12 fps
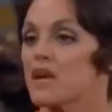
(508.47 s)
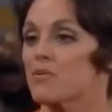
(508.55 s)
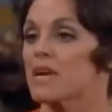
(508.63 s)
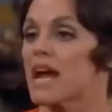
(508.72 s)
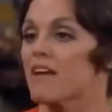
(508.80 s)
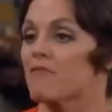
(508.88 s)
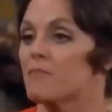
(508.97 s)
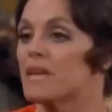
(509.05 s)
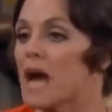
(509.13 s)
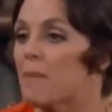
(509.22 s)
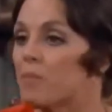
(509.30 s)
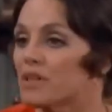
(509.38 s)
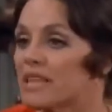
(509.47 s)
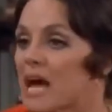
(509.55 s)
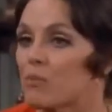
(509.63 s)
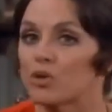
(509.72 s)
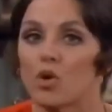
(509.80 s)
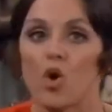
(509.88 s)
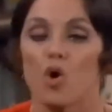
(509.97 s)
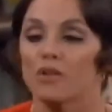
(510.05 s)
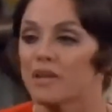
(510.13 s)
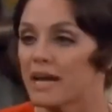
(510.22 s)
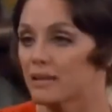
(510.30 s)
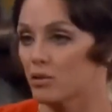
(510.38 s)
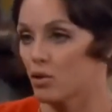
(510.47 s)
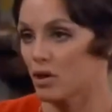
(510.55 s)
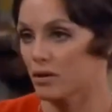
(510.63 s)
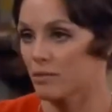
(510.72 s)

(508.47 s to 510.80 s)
I have been up with that one all night long,